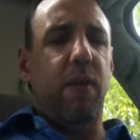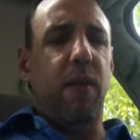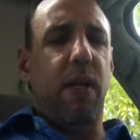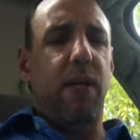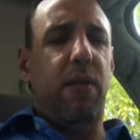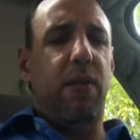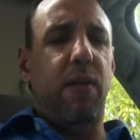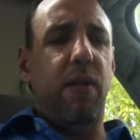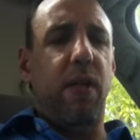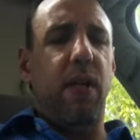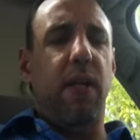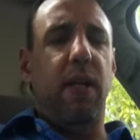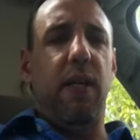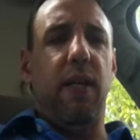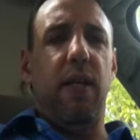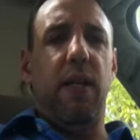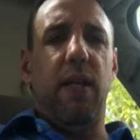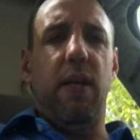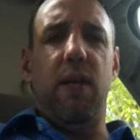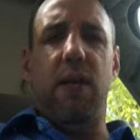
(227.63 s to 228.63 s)
I'd say
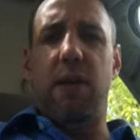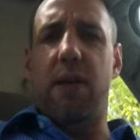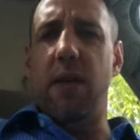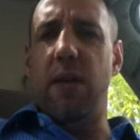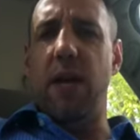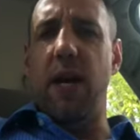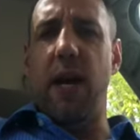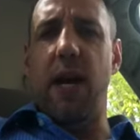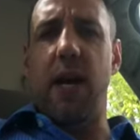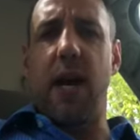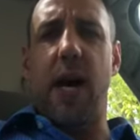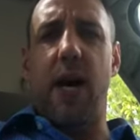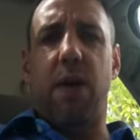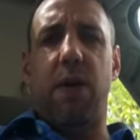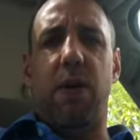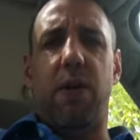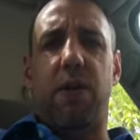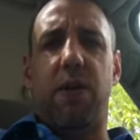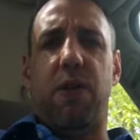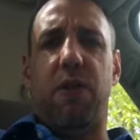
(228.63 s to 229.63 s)
you know, good eight
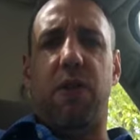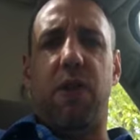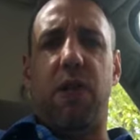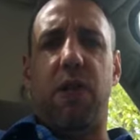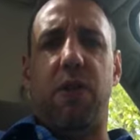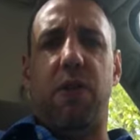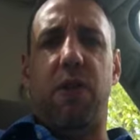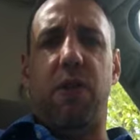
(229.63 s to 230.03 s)
hours or so.